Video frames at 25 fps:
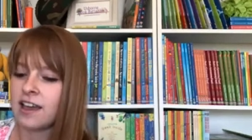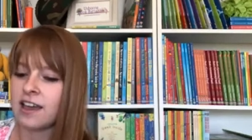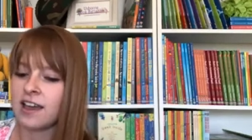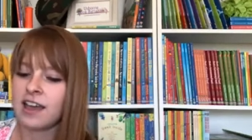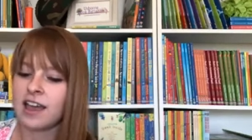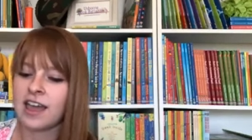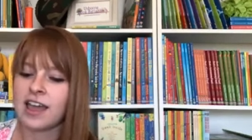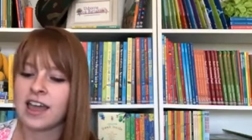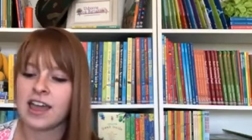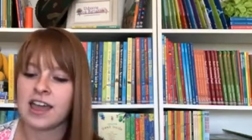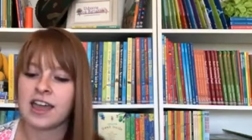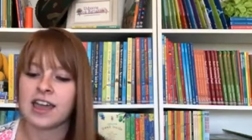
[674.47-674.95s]

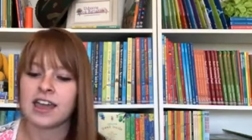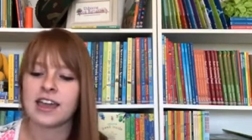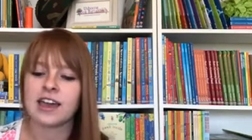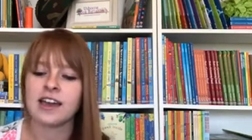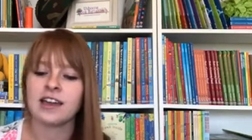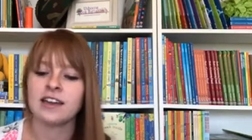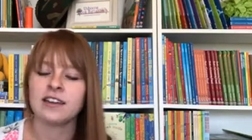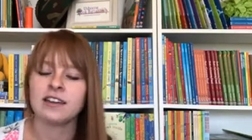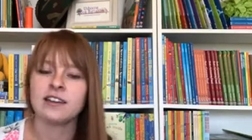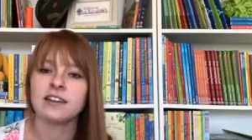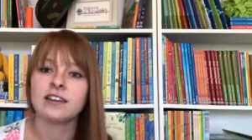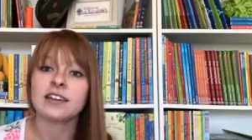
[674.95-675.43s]
a
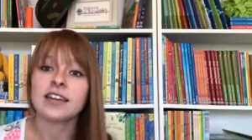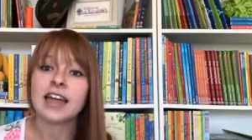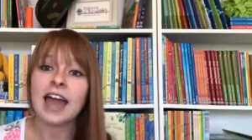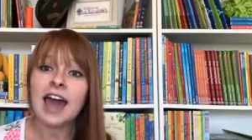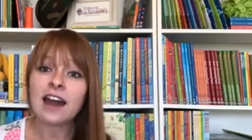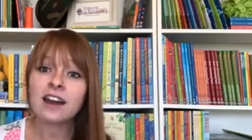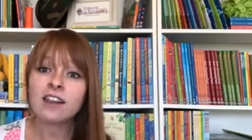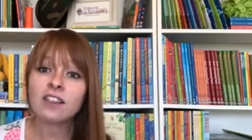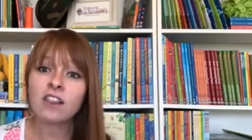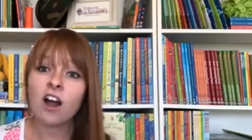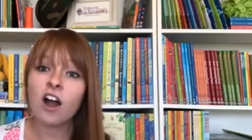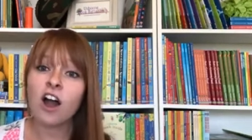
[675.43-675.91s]

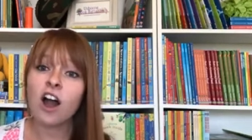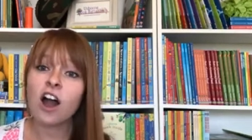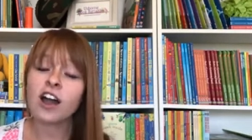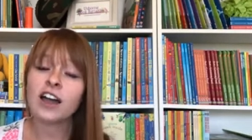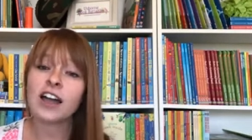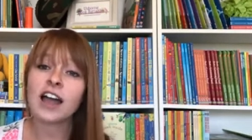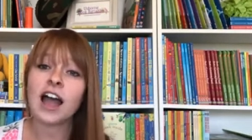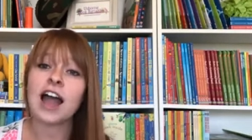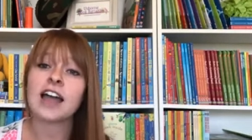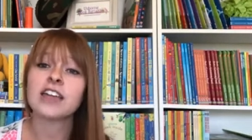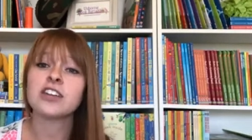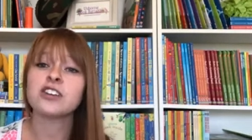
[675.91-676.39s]

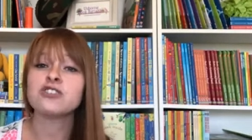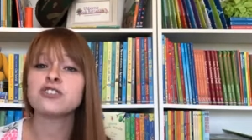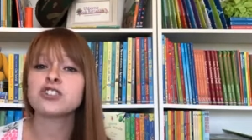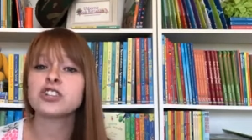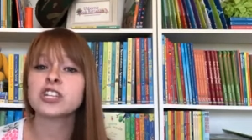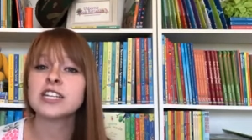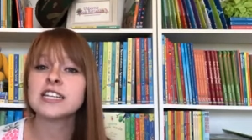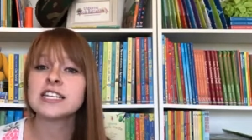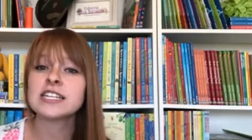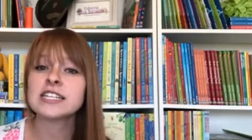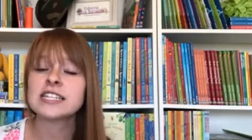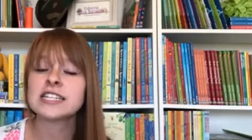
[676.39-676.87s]
catalog. I
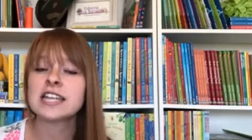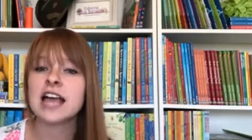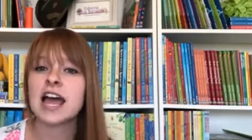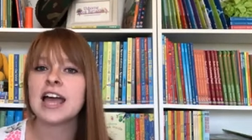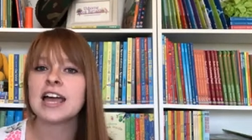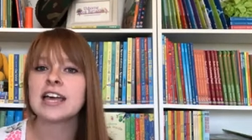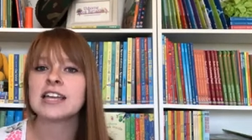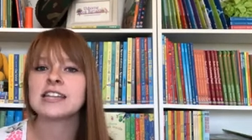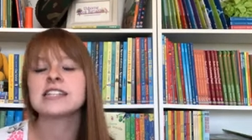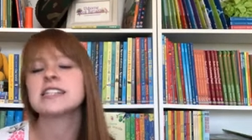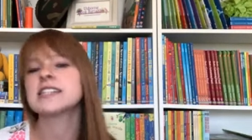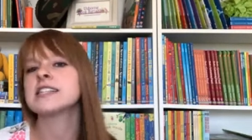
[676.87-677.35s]
usually
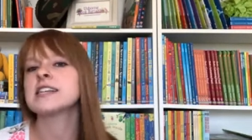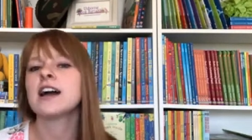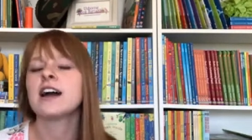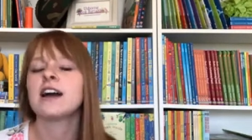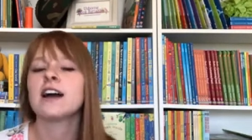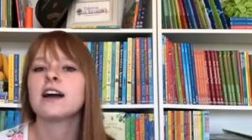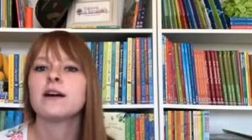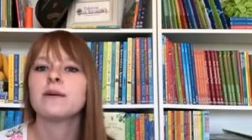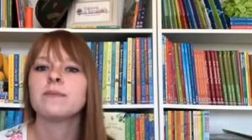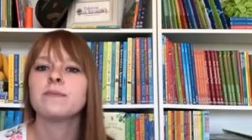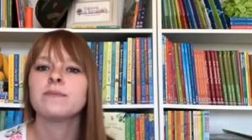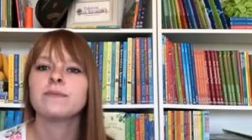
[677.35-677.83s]
send
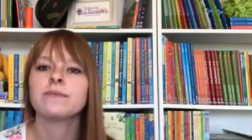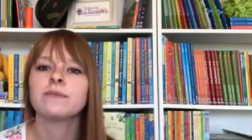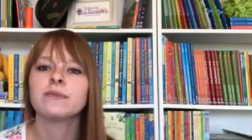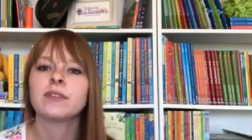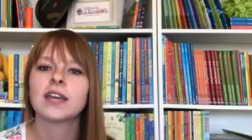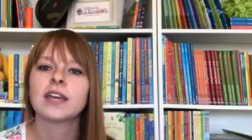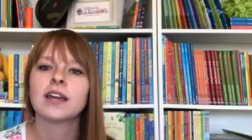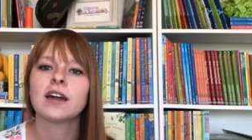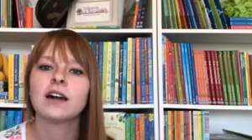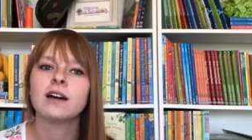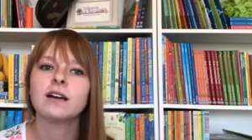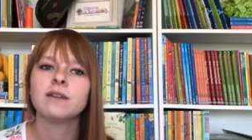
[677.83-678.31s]
um,
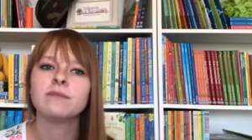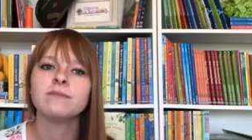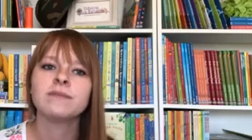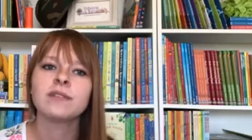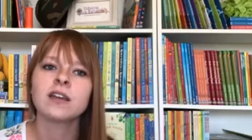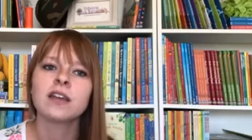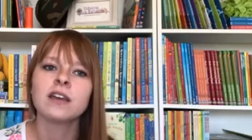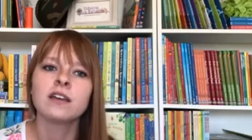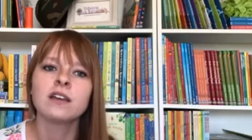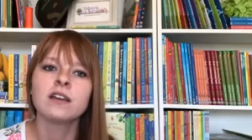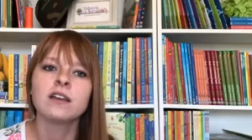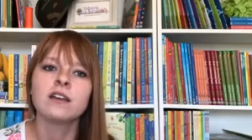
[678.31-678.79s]
like a
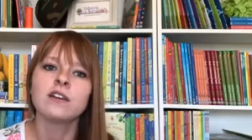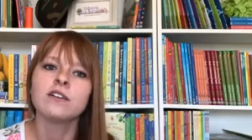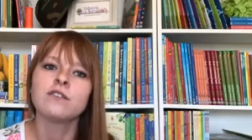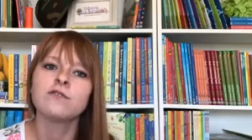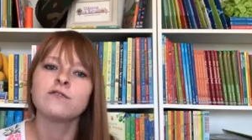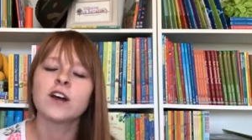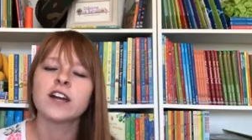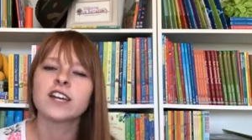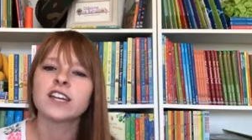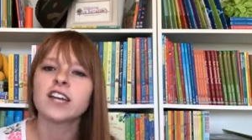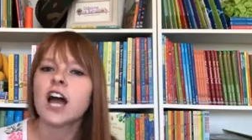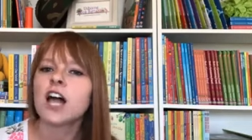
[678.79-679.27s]

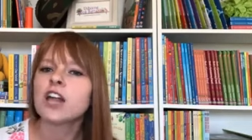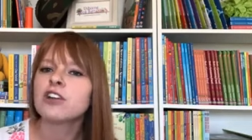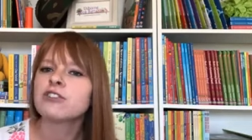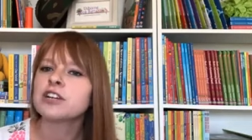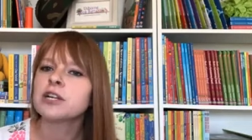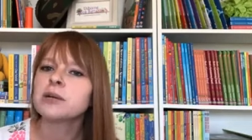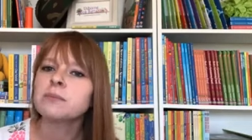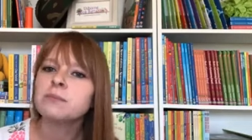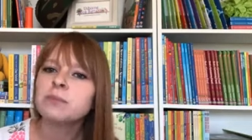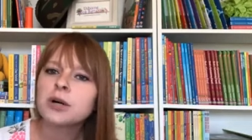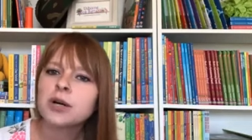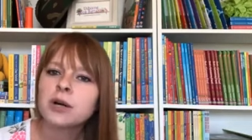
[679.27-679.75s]
fun
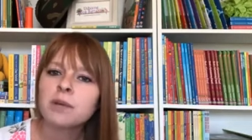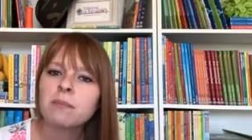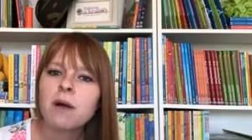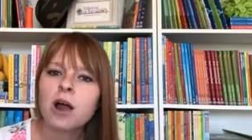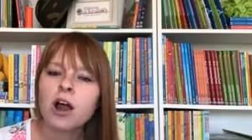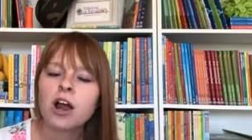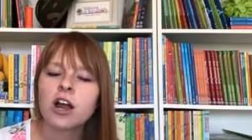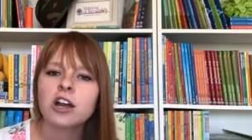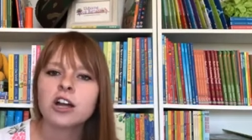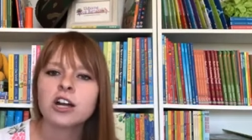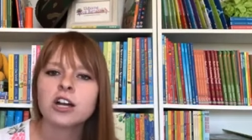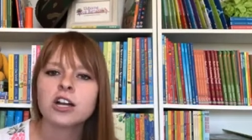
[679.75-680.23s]
coloring
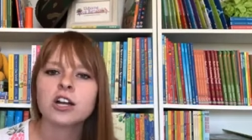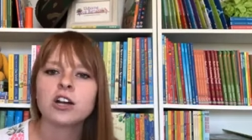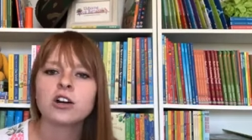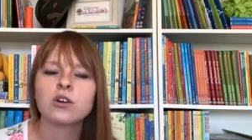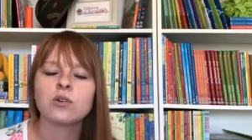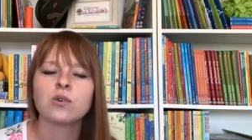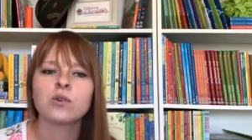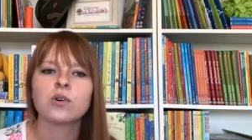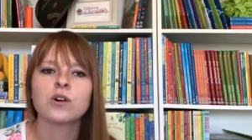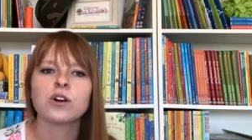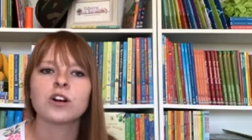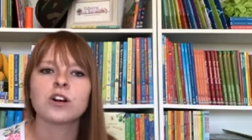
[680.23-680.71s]
bookmark
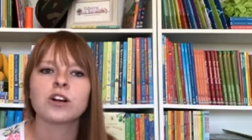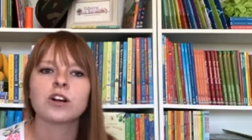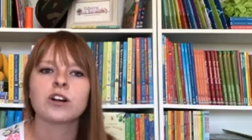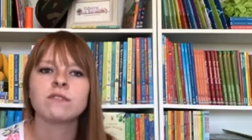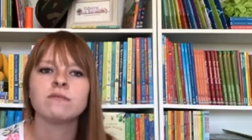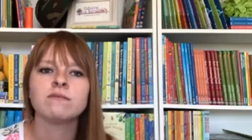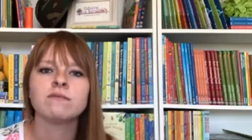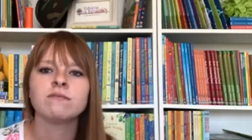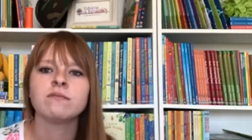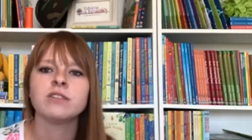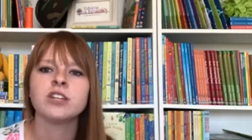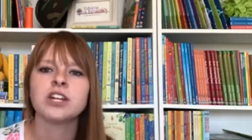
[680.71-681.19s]
or
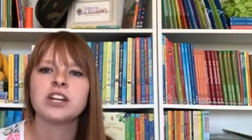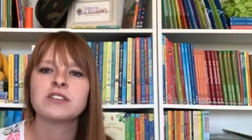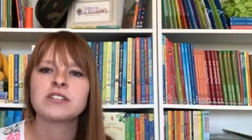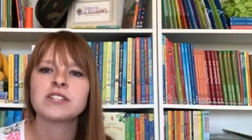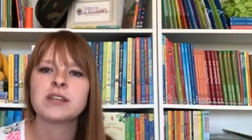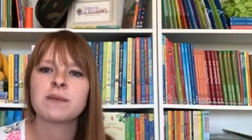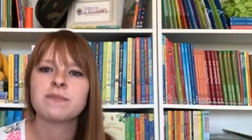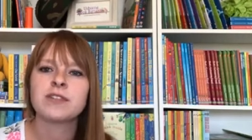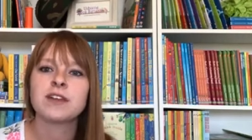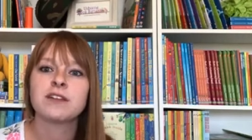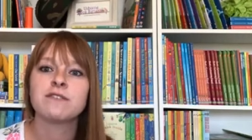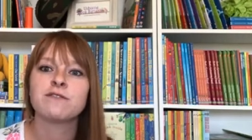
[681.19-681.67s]
you know
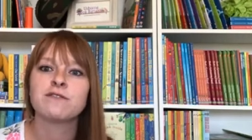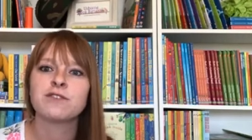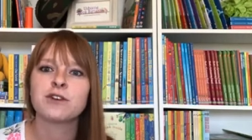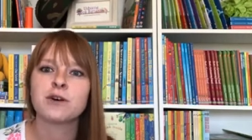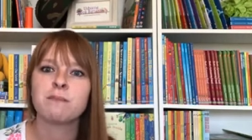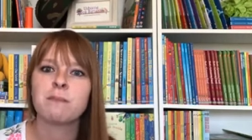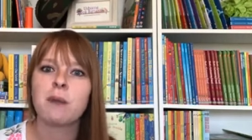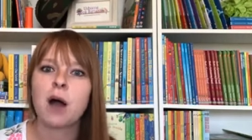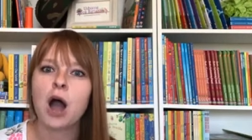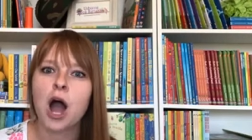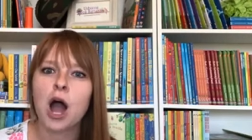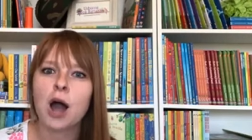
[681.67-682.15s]
something for
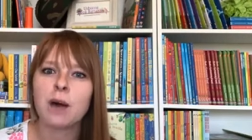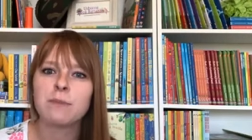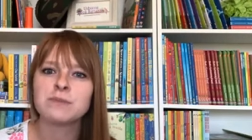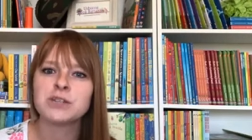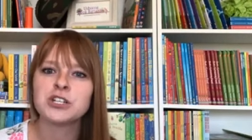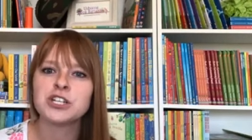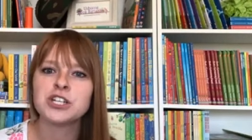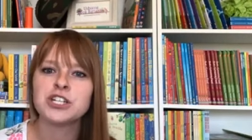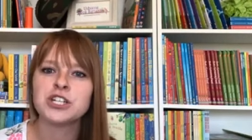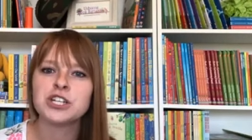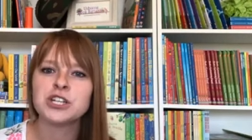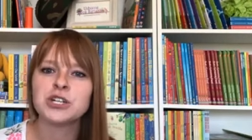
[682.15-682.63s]
mom
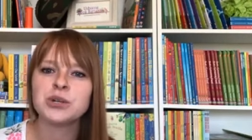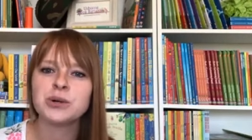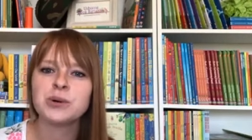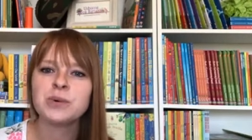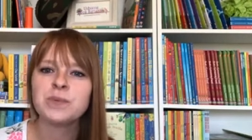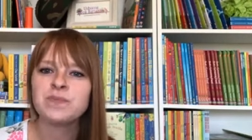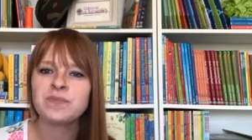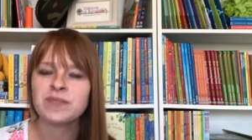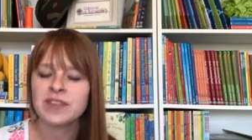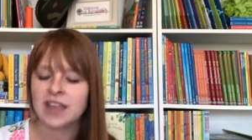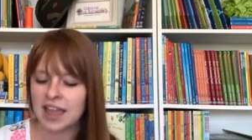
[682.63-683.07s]
to do.